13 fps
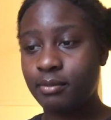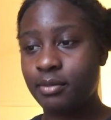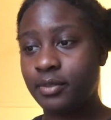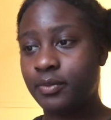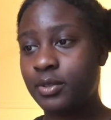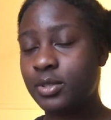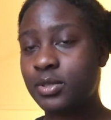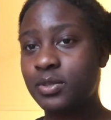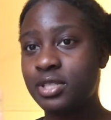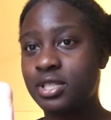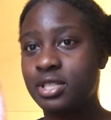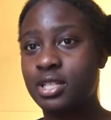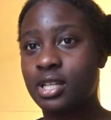But if this
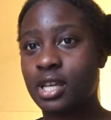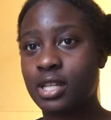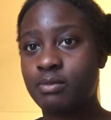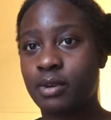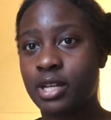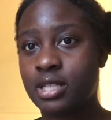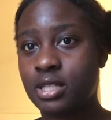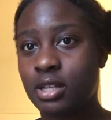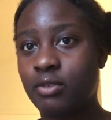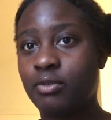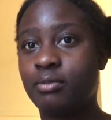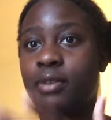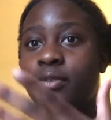was just a case by
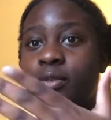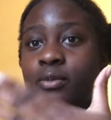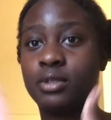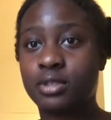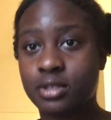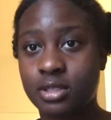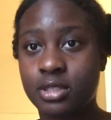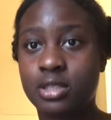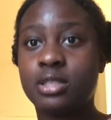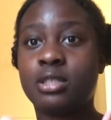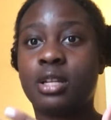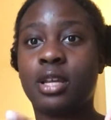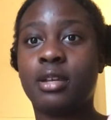itself, my phone would
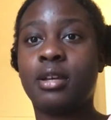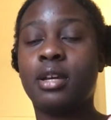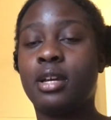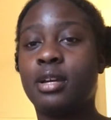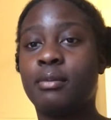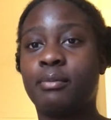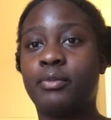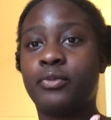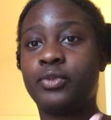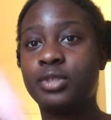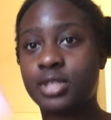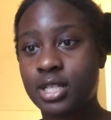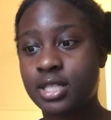like
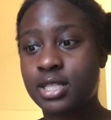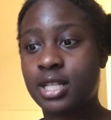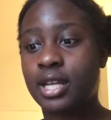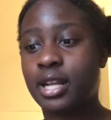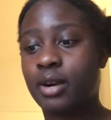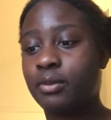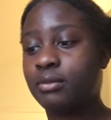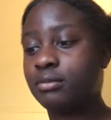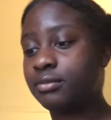slide out.